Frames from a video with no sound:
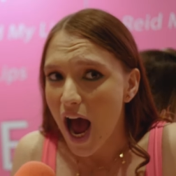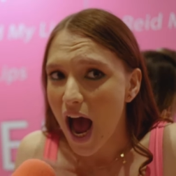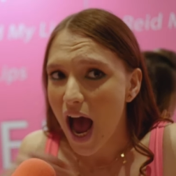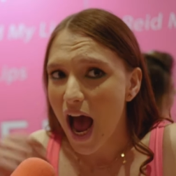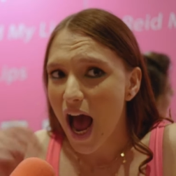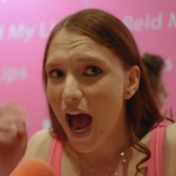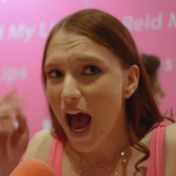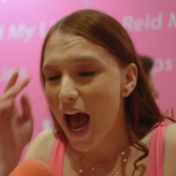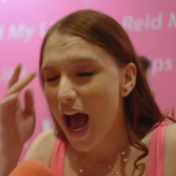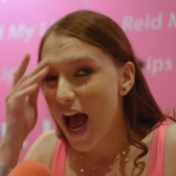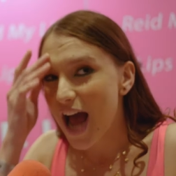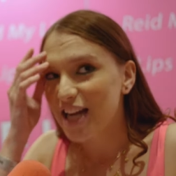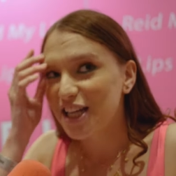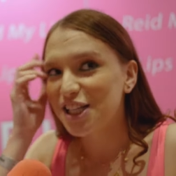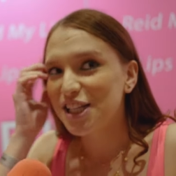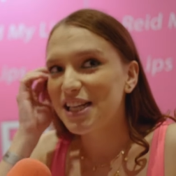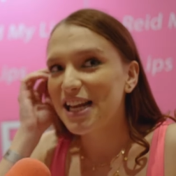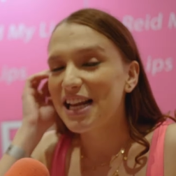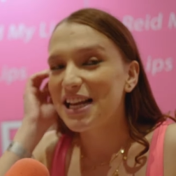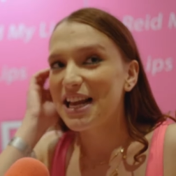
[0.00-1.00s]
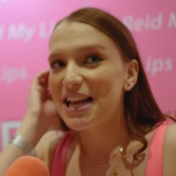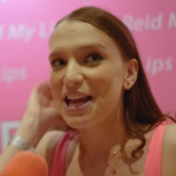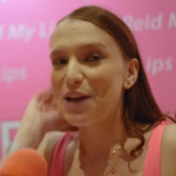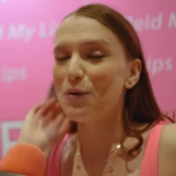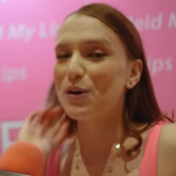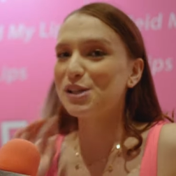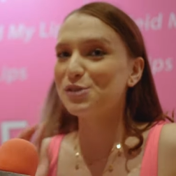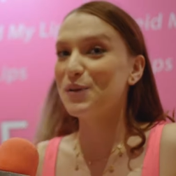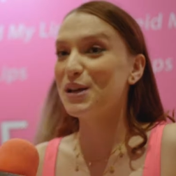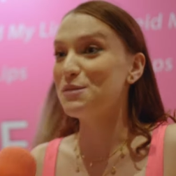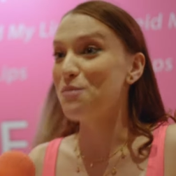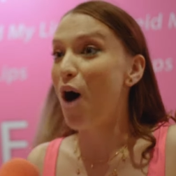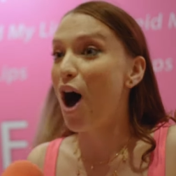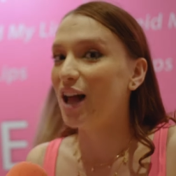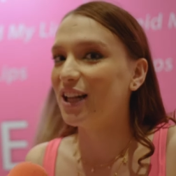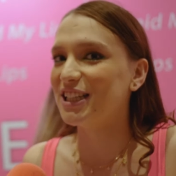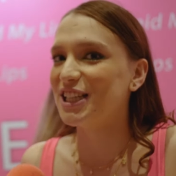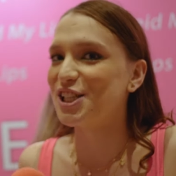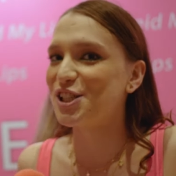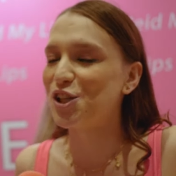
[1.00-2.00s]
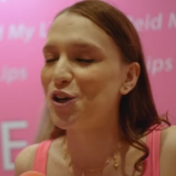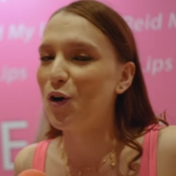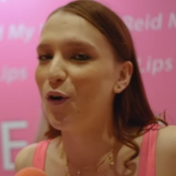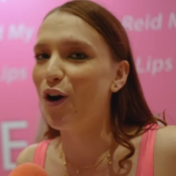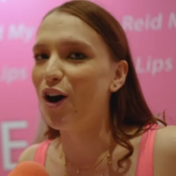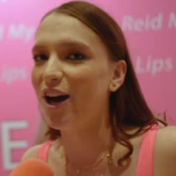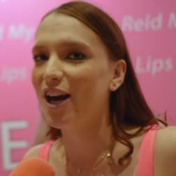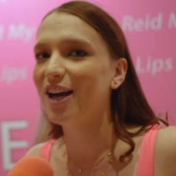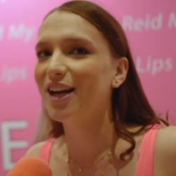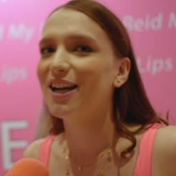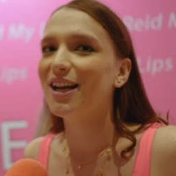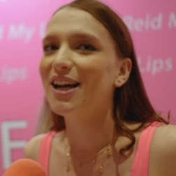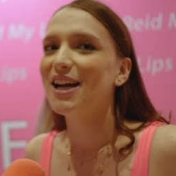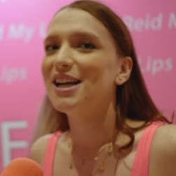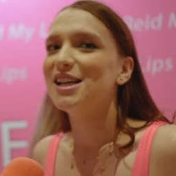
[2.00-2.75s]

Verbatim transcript: And it was with Molly Stewart